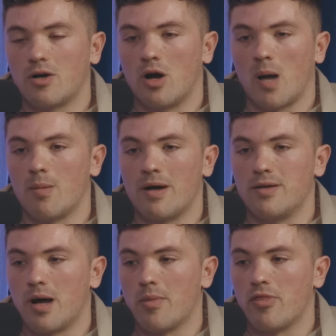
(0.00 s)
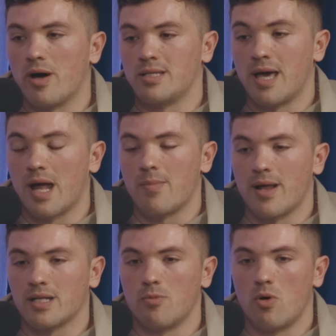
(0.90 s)
got home about 9:30 a.m. the
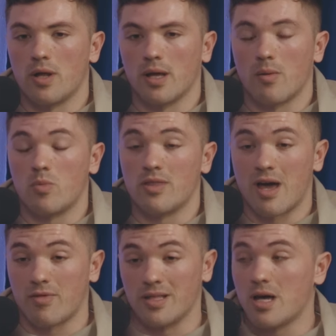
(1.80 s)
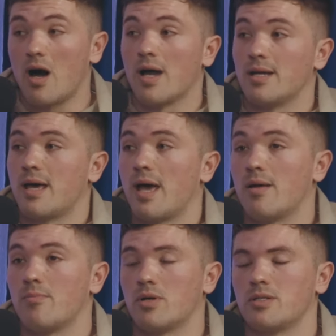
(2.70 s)
next morning. We were there the entire day
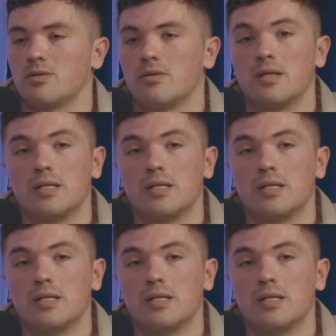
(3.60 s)
in Bristol.